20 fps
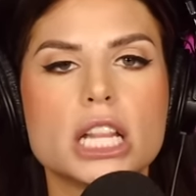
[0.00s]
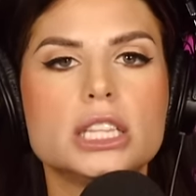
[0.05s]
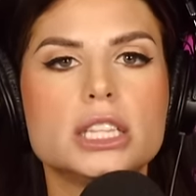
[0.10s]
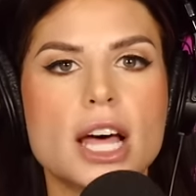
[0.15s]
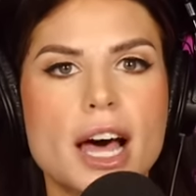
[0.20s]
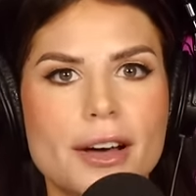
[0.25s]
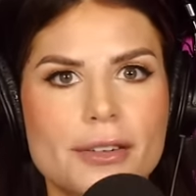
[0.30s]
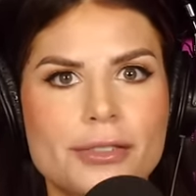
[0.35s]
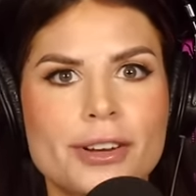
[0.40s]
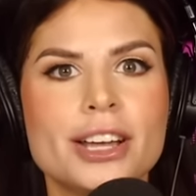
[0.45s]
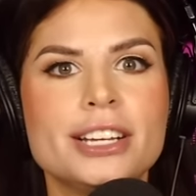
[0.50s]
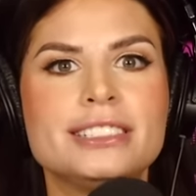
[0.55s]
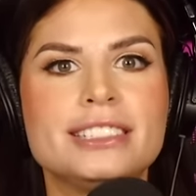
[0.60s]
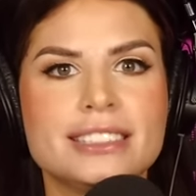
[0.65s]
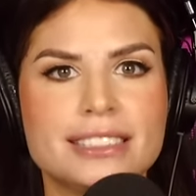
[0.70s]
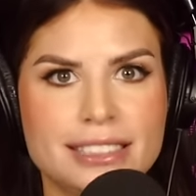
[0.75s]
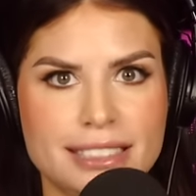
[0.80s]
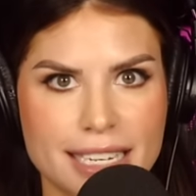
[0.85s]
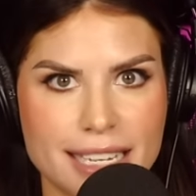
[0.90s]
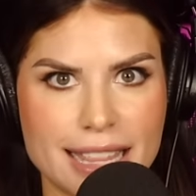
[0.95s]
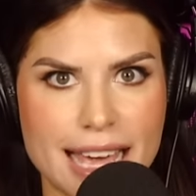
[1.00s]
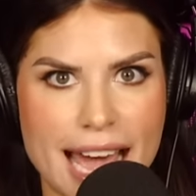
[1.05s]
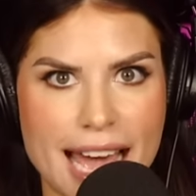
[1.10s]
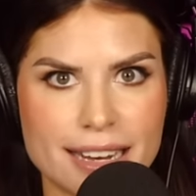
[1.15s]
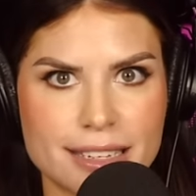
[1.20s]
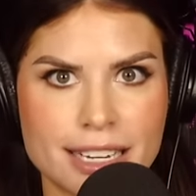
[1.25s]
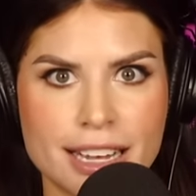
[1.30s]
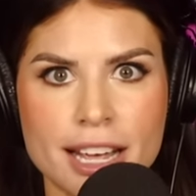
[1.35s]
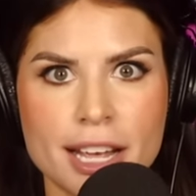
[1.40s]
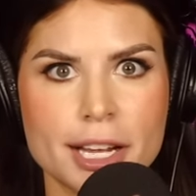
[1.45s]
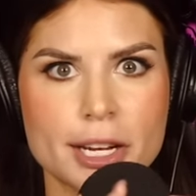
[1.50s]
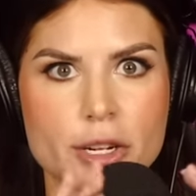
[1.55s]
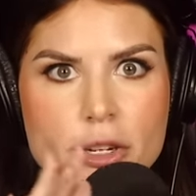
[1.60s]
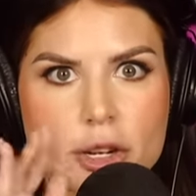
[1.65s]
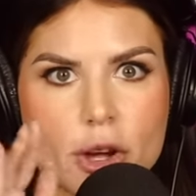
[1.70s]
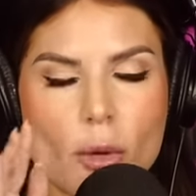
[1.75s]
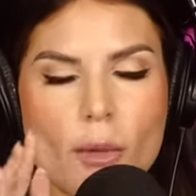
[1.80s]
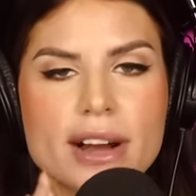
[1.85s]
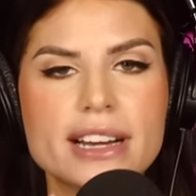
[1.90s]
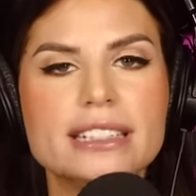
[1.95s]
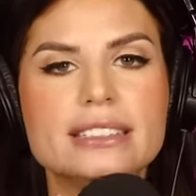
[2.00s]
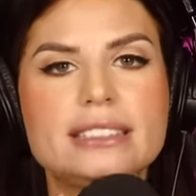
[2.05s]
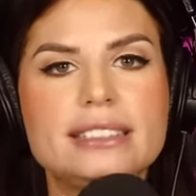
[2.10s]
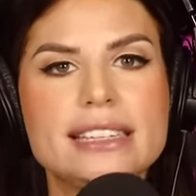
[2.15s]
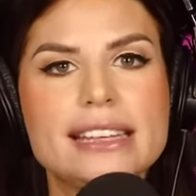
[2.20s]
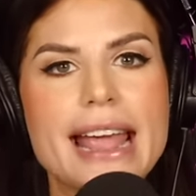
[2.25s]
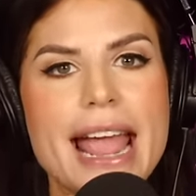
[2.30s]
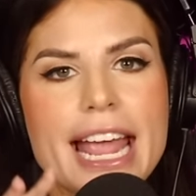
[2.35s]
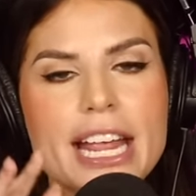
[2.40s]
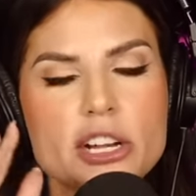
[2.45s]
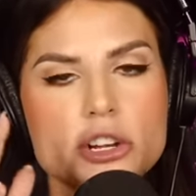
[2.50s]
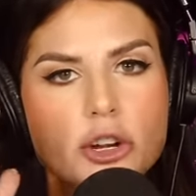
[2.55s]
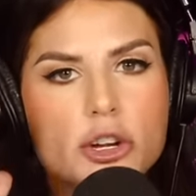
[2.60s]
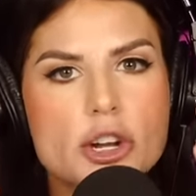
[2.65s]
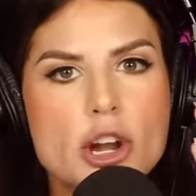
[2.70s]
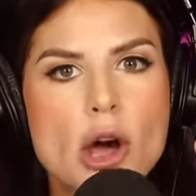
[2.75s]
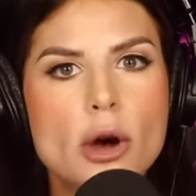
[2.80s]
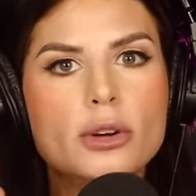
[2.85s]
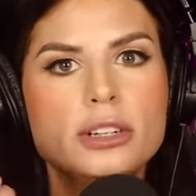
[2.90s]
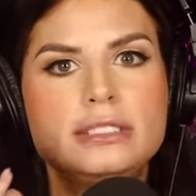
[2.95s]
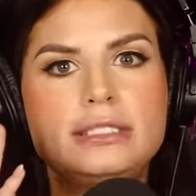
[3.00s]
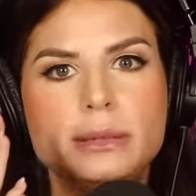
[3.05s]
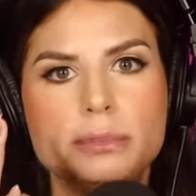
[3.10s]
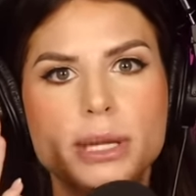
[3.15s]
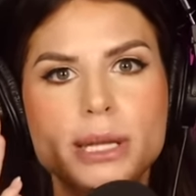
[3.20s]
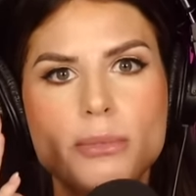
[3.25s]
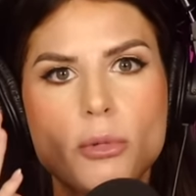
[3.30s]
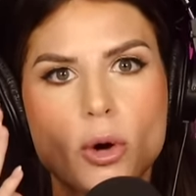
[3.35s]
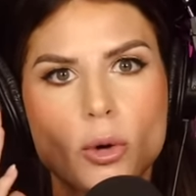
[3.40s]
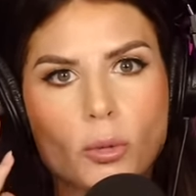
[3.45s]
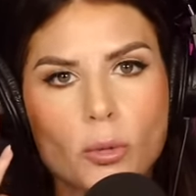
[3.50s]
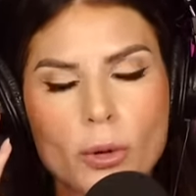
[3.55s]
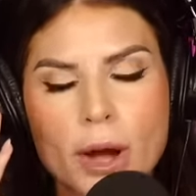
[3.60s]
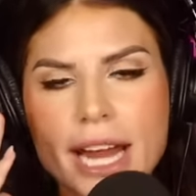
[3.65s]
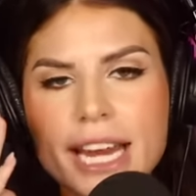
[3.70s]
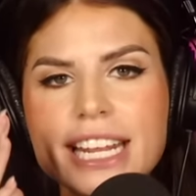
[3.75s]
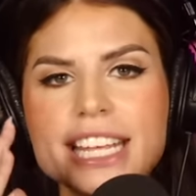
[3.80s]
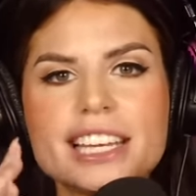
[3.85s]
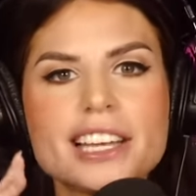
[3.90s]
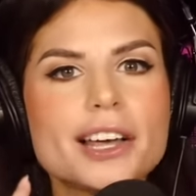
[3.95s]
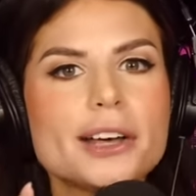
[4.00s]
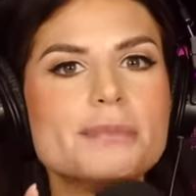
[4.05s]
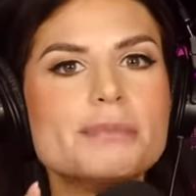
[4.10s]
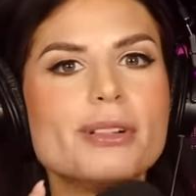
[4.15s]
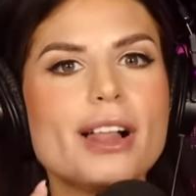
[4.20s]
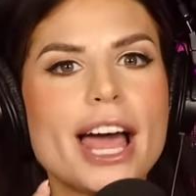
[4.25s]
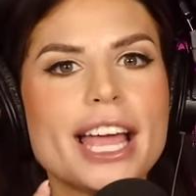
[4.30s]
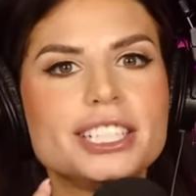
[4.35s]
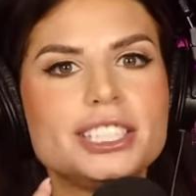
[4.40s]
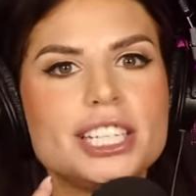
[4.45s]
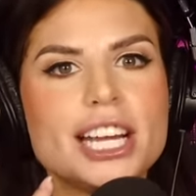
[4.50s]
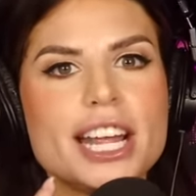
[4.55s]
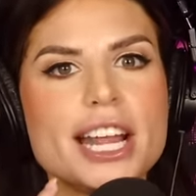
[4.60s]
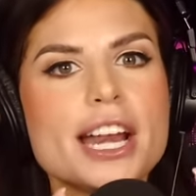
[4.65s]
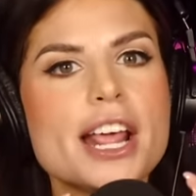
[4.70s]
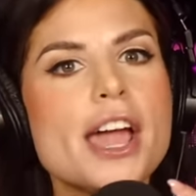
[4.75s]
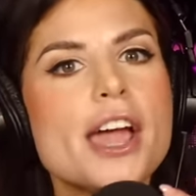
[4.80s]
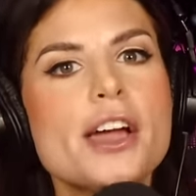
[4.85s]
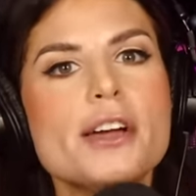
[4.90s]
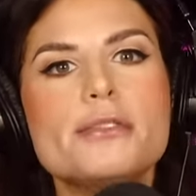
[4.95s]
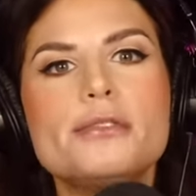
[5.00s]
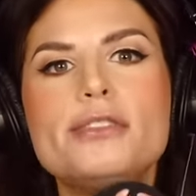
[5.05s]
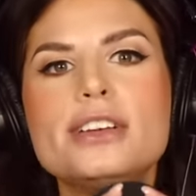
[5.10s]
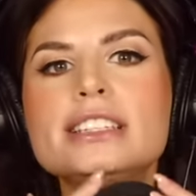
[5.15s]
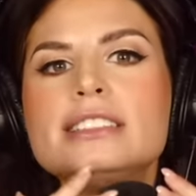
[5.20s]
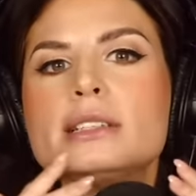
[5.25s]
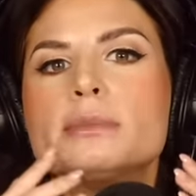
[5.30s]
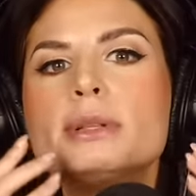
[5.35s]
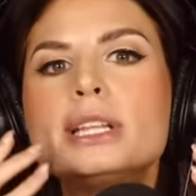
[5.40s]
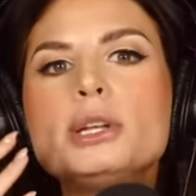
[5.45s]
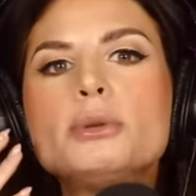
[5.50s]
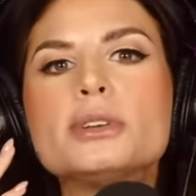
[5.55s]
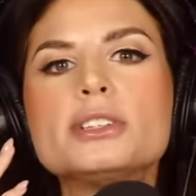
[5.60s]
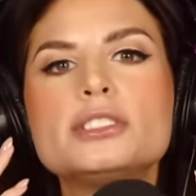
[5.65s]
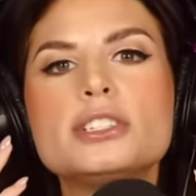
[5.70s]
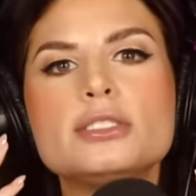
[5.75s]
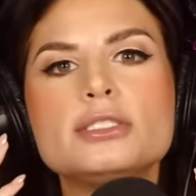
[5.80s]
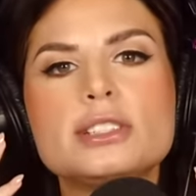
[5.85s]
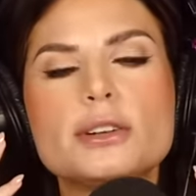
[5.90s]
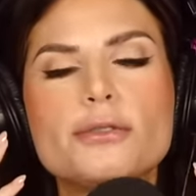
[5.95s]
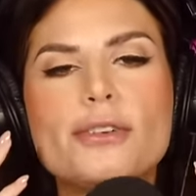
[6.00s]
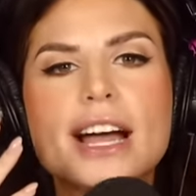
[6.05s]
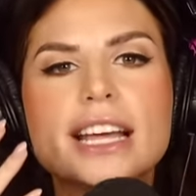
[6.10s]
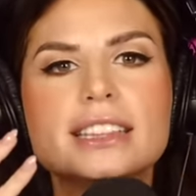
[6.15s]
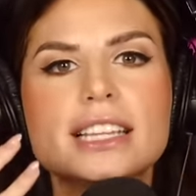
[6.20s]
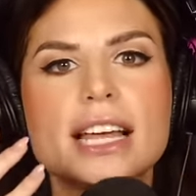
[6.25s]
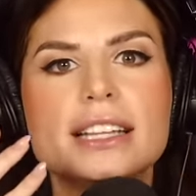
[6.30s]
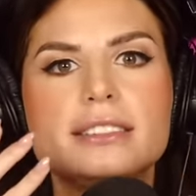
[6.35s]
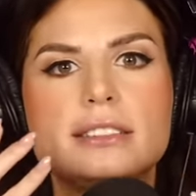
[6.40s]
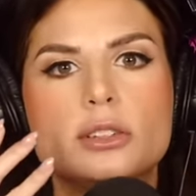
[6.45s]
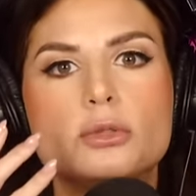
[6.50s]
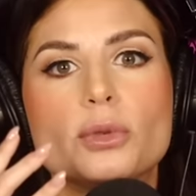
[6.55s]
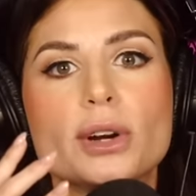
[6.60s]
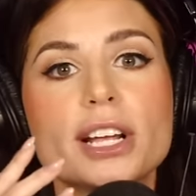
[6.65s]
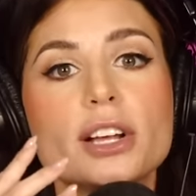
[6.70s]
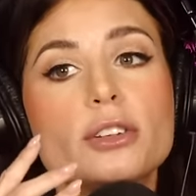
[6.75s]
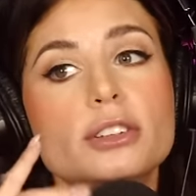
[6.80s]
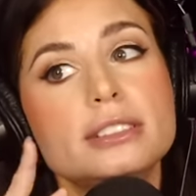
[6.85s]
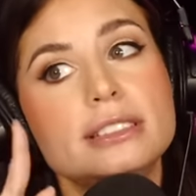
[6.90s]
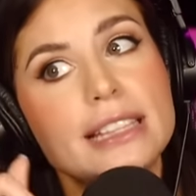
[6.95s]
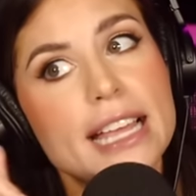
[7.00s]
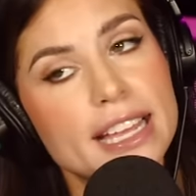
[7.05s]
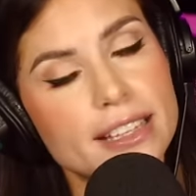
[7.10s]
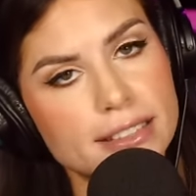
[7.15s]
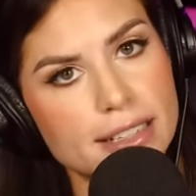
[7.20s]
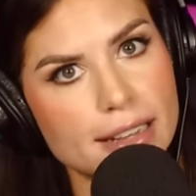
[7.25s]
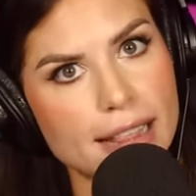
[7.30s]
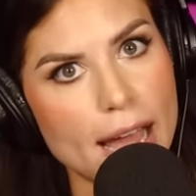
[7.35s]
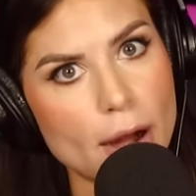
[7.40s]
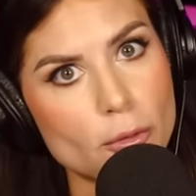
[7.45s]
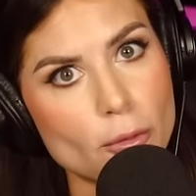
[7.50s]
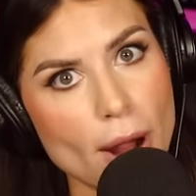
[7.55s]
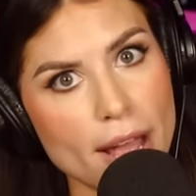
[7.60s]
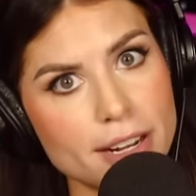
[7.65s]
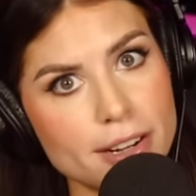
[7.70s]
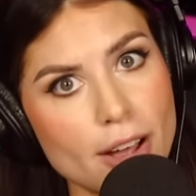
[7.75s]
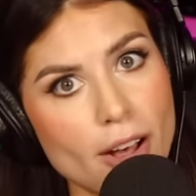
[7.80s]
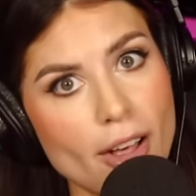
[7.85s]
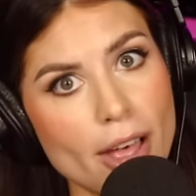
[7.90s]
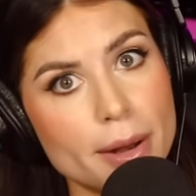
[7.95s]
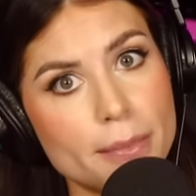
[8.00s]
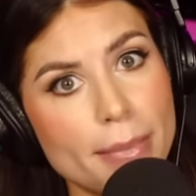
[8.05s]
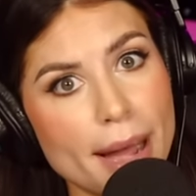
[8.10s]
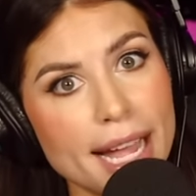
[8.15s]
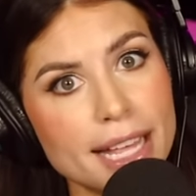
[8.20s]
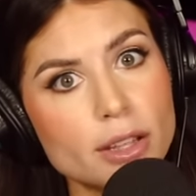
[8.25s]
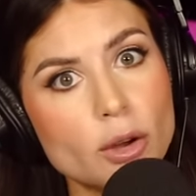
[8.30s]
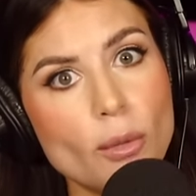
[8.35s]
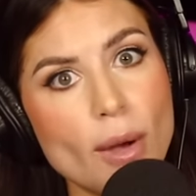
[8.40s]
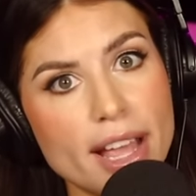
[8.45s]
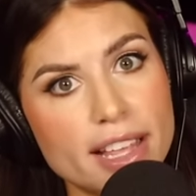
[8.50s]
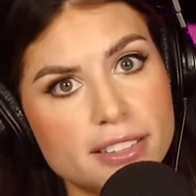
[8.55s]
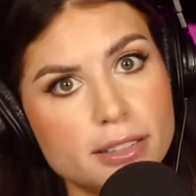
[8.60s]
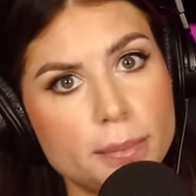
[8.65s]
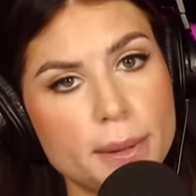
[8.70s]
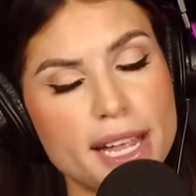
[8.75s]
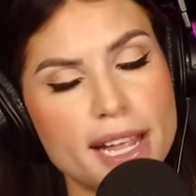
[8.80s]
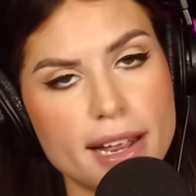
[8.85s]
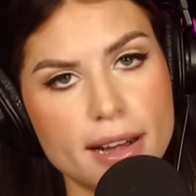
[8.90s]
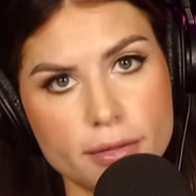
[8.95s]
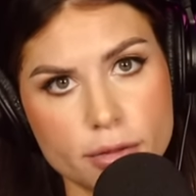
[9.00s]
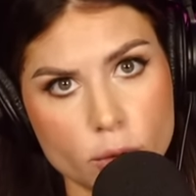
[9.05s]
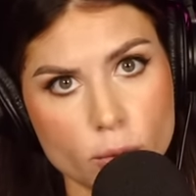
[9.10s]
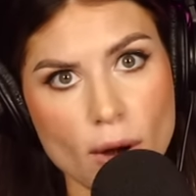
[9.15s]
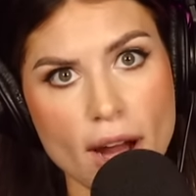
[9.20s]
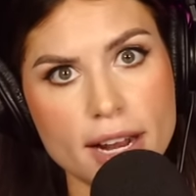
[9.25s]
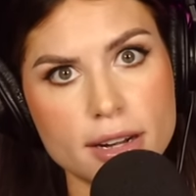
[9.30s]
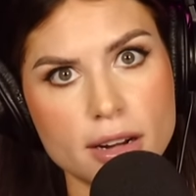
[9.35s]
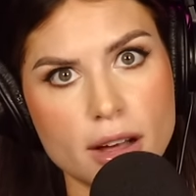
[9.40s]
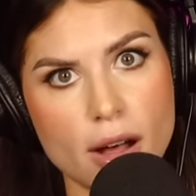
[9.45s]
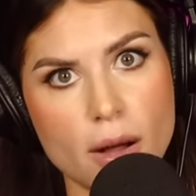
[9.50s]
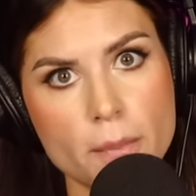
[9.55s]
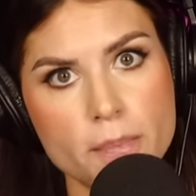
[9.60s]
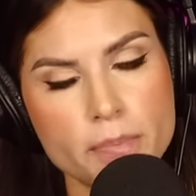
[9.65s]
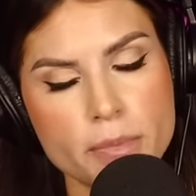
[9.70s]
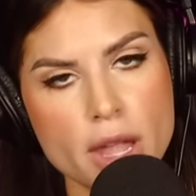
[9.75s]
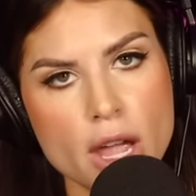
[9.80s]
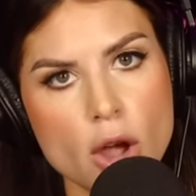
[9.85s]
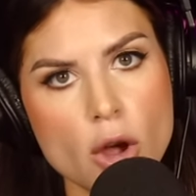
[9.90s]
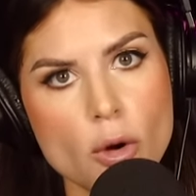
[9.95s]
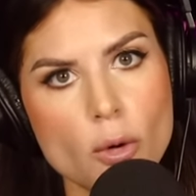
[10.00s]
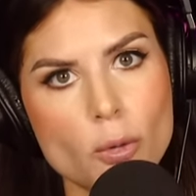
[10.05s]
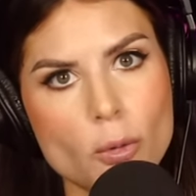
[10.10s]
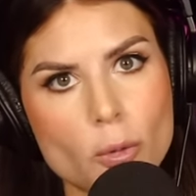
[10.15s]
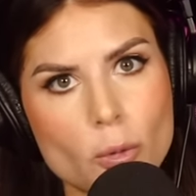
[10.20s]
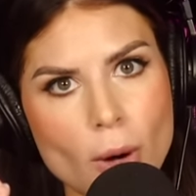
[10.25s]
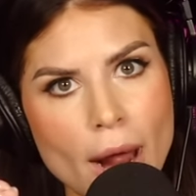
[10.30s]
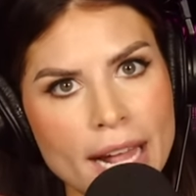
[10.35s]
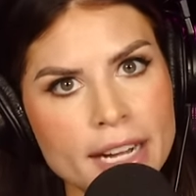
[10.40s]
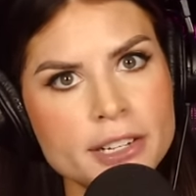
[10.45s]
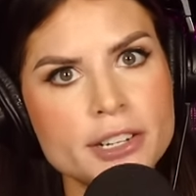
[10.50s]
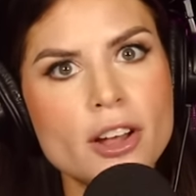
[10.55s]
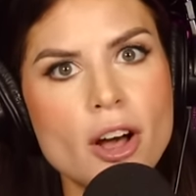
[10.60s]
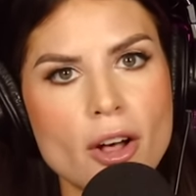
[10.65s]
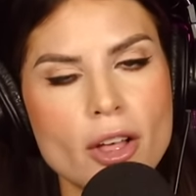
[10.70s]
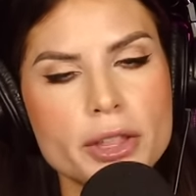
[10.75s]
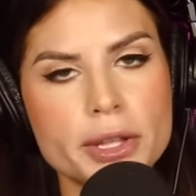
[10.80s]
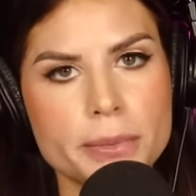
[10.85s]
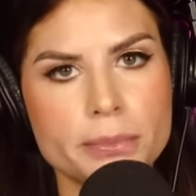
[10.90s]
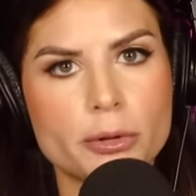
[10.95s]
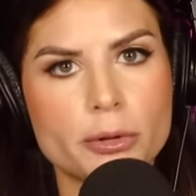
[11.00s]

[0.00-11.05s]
love to see that. You're going to see a noticeably more radiant complexion, visibly reduced fine lines and wrinkles thanks to that retinol. And by the way, speaking of the retinol, Retinol in